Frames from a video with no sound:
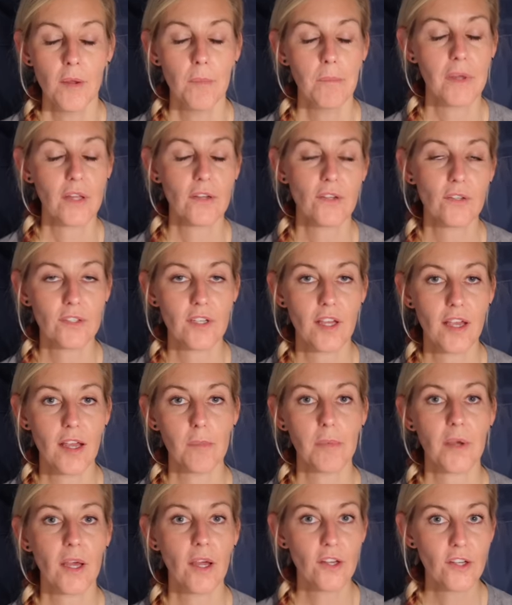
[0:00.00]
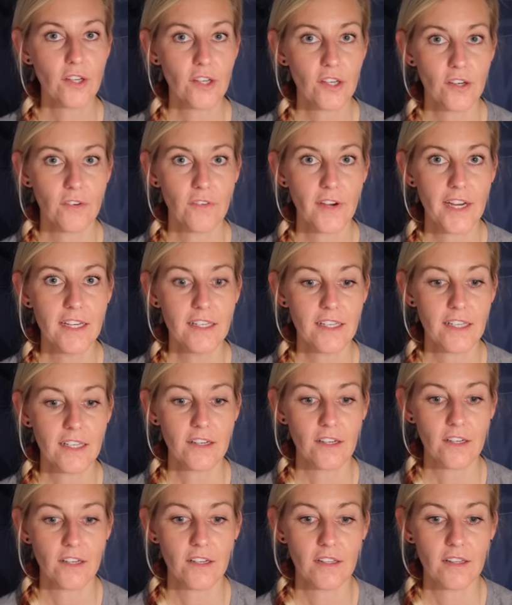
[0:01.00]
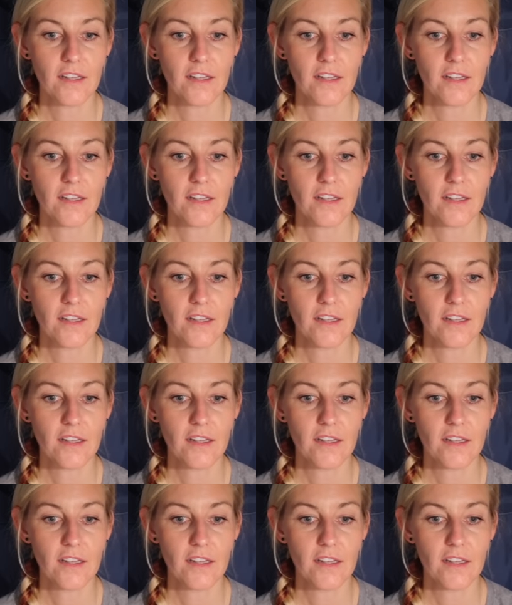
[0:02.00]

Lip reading: bundled up under your rain gear,